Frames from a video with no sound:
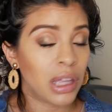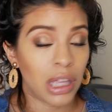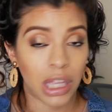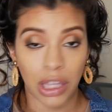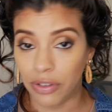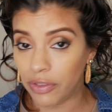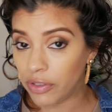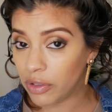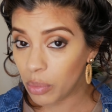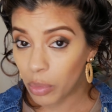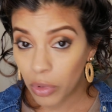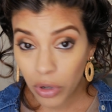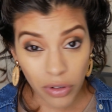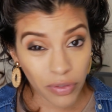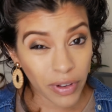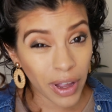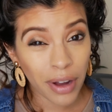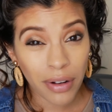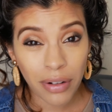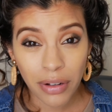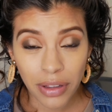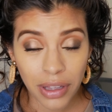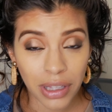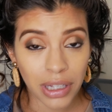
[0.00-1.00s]
even more
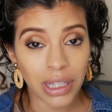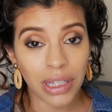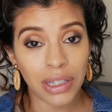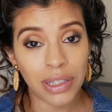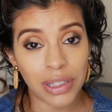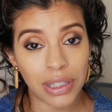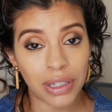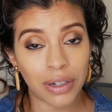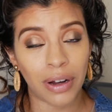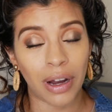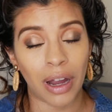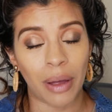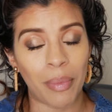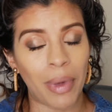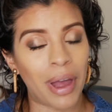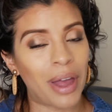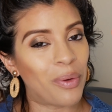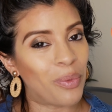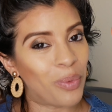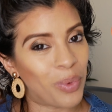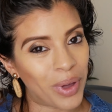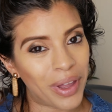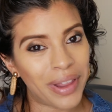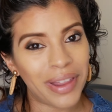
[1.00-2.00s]
viral than Instagram.
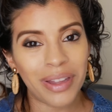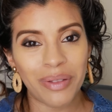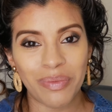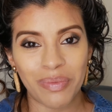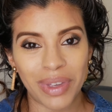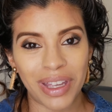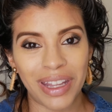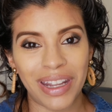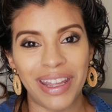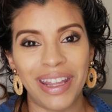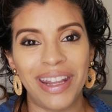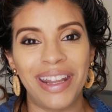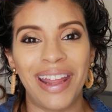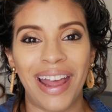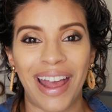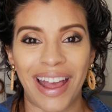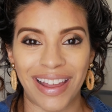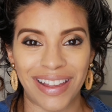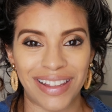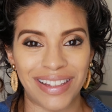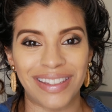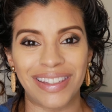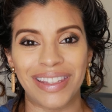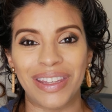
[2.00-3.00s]
I will admit
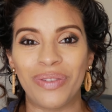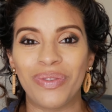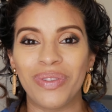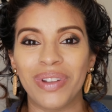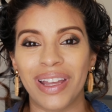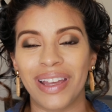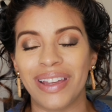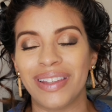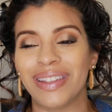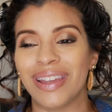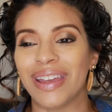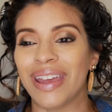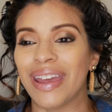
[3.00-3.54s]
it even as